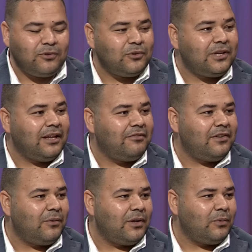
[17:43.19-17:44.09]
to tell
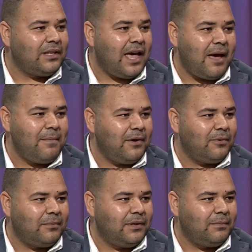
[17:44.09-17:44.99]
everyone what happened with me,